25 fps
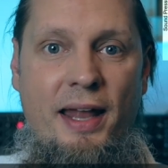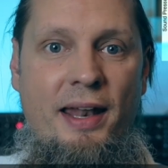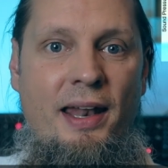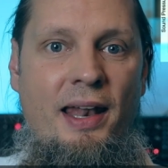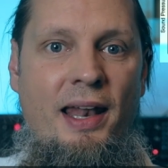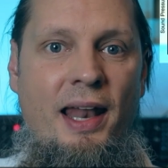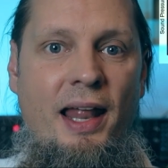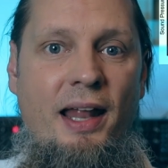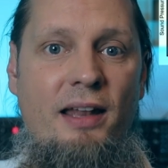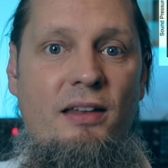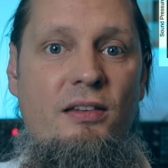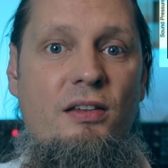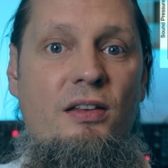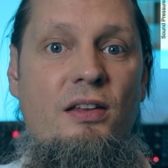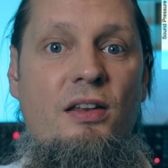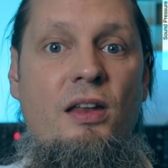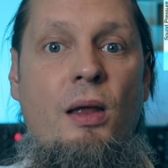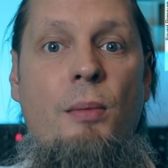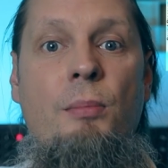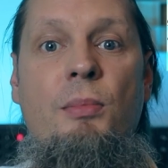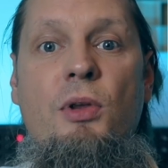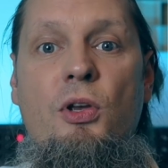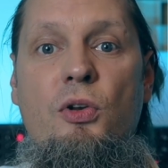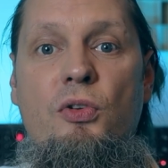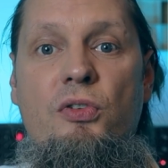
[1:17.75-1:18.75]
and let
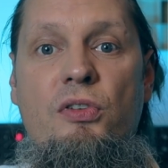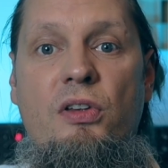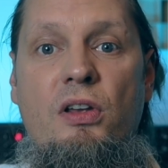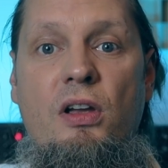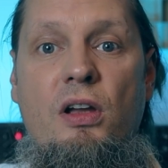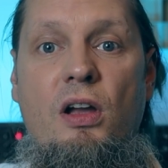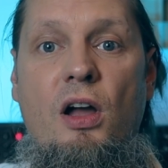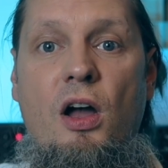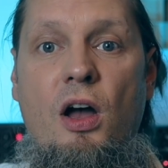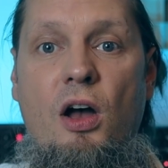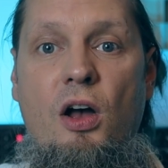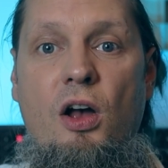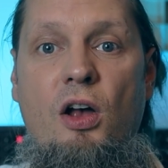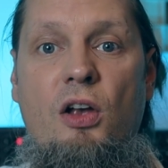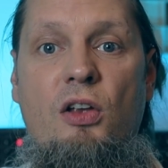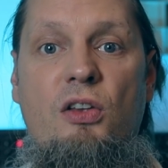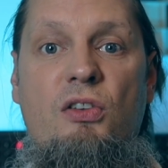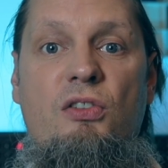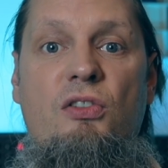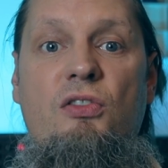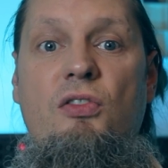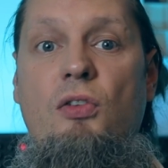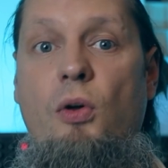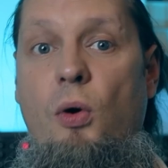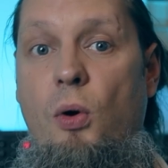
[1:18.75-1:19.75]
the music
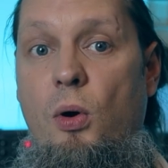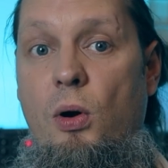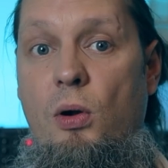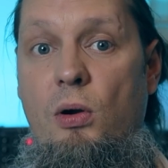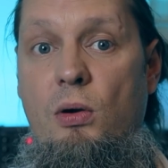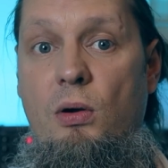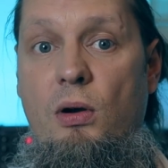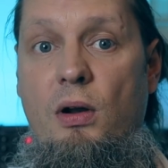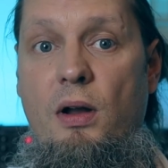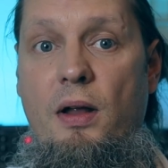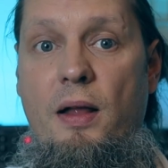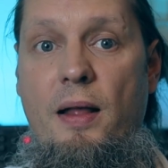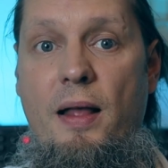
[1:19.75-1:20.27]
soar.